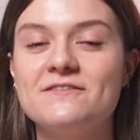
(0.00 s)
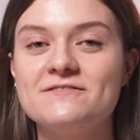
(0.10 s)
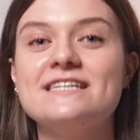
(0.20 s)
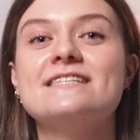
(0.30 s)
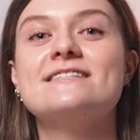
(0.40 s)

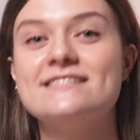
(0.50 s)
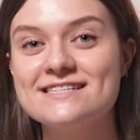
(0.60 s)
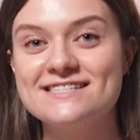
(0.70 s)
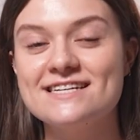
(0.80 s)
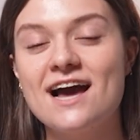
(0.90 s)
15,
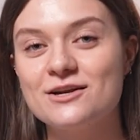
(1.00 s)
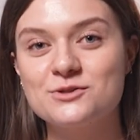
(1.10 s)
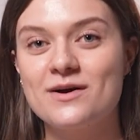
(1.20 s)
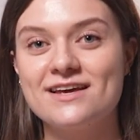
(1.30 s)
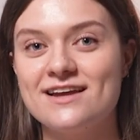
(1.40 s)
16 out
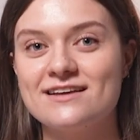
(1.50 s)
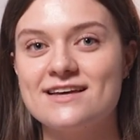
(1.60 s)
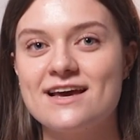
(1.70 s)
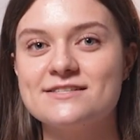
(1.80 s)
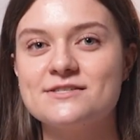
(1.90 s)
of 20 in
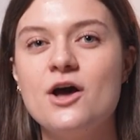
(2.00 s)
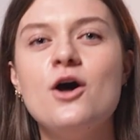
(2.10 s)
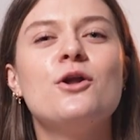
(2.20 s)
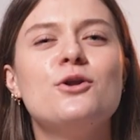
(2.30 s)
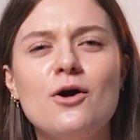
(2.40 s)
essays,
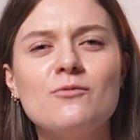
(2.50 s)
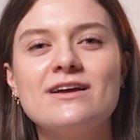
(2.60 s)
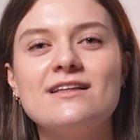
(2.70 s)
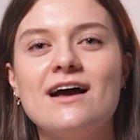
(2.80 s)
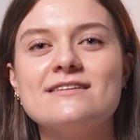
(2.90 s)
not
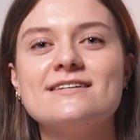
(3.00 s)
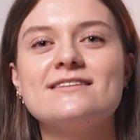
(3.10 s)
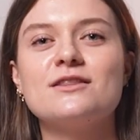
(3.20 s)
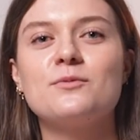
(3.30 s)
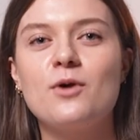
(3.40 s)
realizing
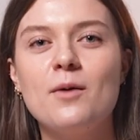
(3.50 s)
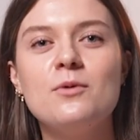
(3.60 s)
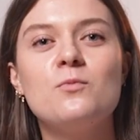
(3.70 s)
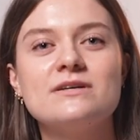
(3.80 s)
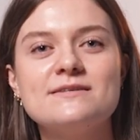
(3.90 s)
that the
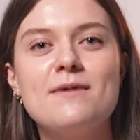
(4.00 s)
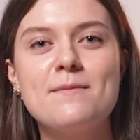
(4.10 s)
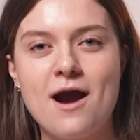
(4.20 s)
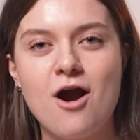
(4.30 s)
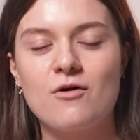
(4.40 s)
problem wasn't my
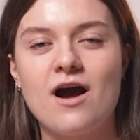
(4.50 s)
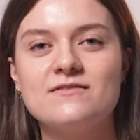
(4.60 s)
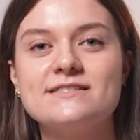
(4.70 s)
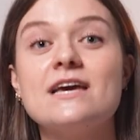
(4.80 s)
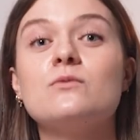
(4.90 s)

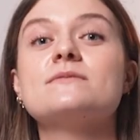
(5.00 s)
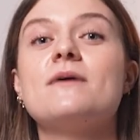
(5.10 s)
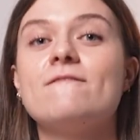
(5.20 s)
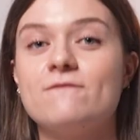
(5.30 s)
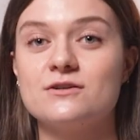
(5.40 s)
paragraphs, it was
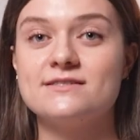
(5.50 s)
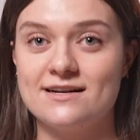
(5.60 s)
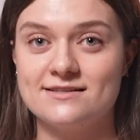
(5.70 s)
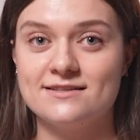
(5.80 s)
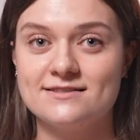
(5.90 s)
my first
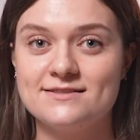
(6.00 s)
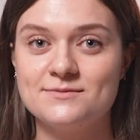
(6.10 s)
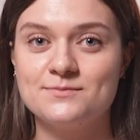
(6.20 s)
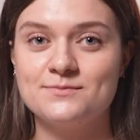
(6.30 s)
sentence.